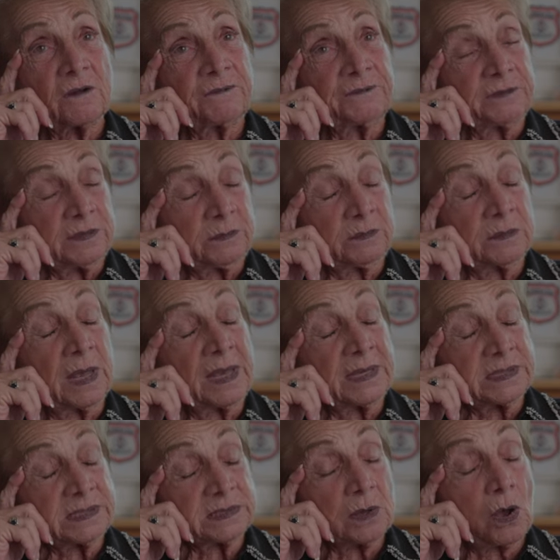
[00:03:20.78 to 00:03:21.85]
of
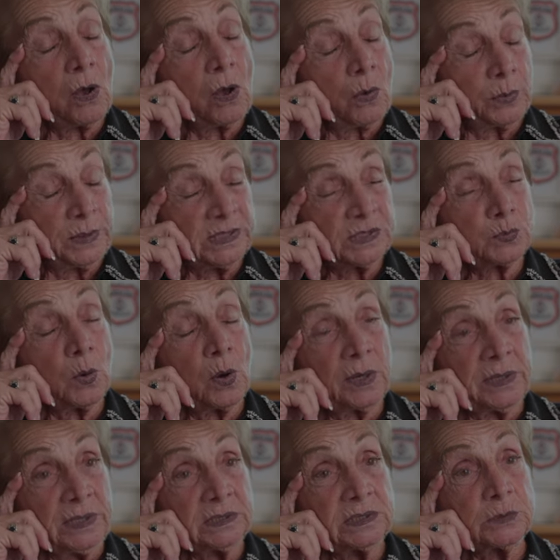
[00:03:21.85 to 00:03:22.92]
us always
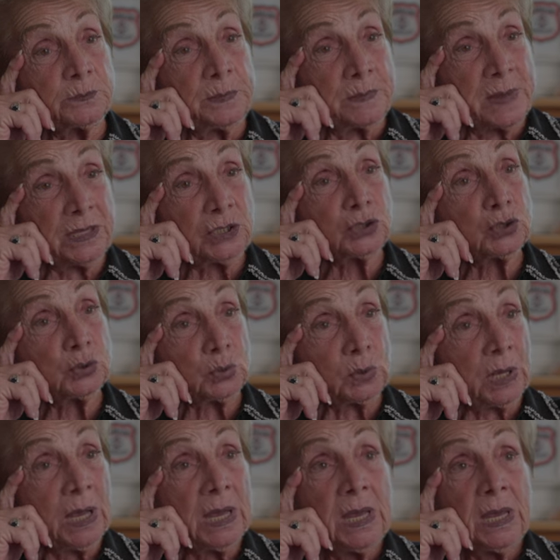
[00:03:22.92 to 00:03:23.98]
wanting to make
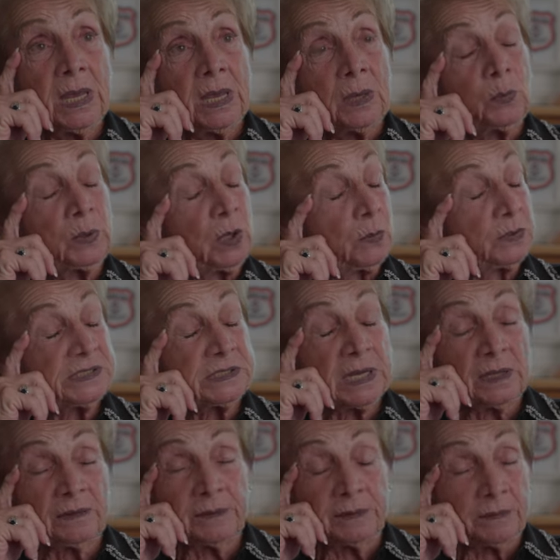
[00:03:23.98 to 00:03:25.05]
sure, we always
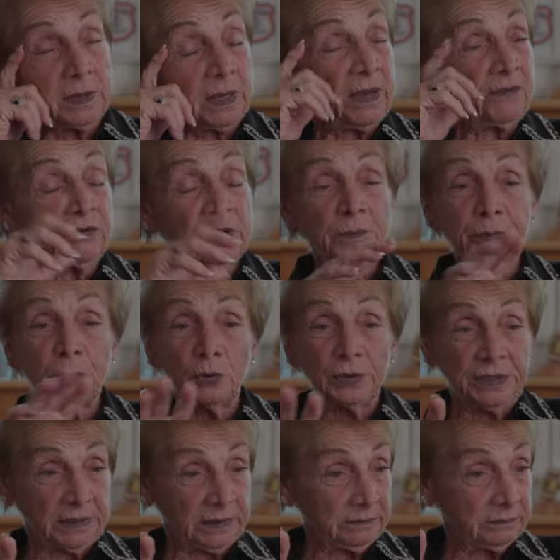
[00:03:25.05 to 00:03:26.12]
tell that every
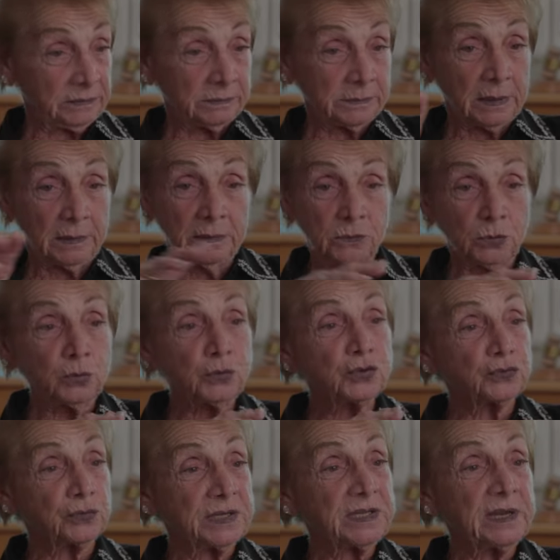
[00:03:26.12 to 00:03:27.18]
employee, you
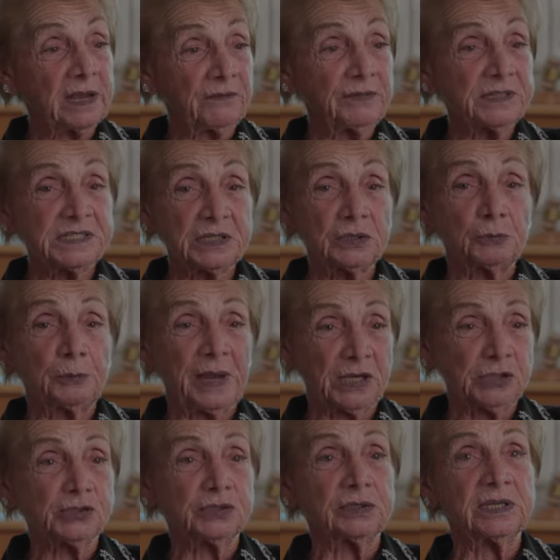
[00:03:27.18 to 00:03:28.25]
treat every single
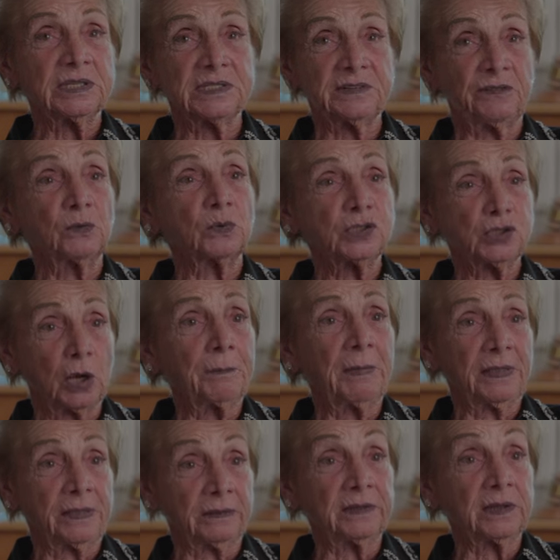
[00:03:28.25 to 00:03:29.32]
patient as if it was your
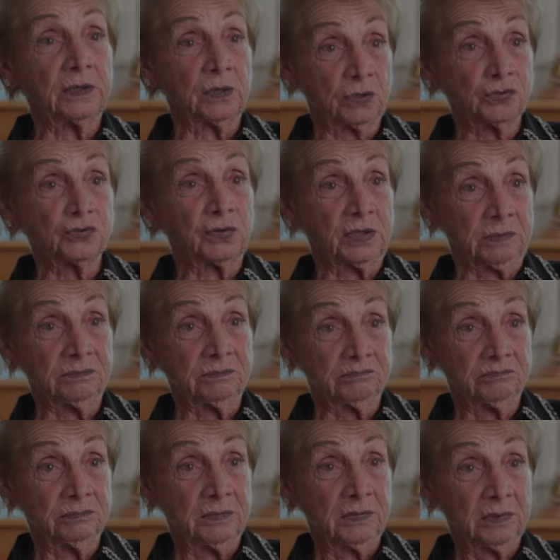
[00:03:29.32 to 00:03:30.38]
mother that you're treating,
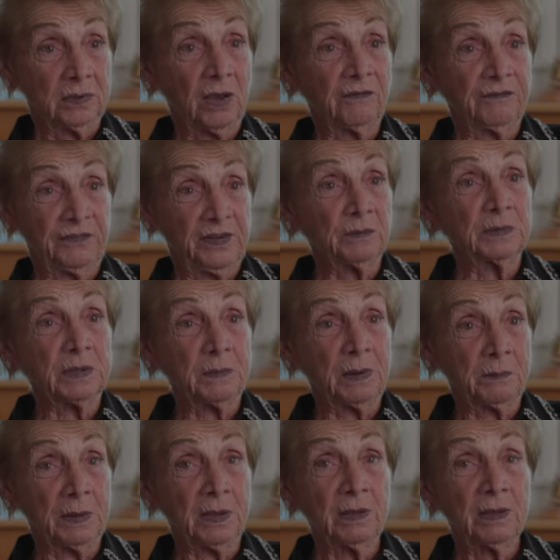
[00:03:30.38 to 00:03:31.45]
our family
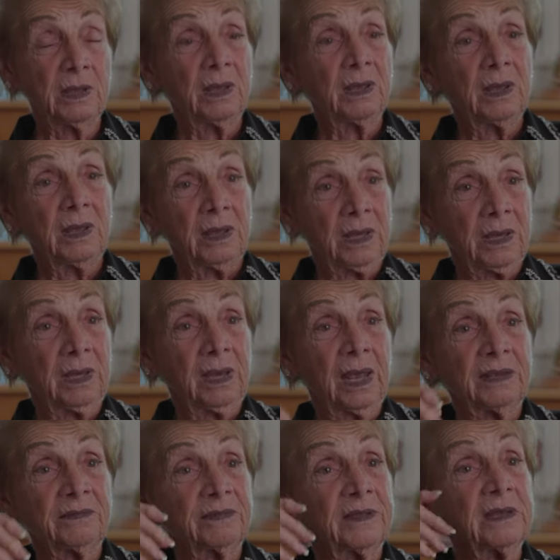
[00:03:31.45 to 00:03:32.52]
member. And
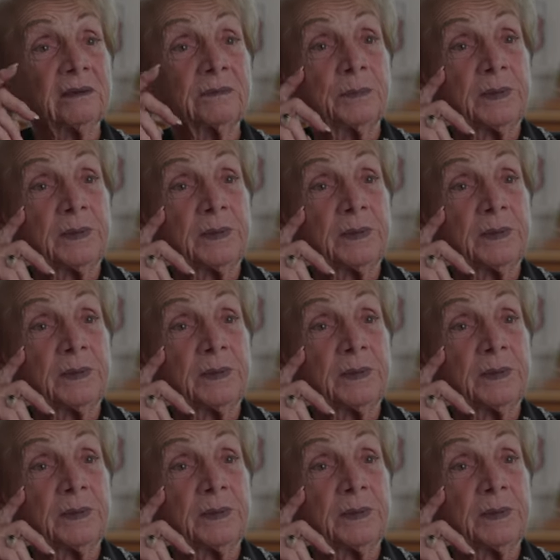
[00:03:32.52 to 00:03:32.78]
I think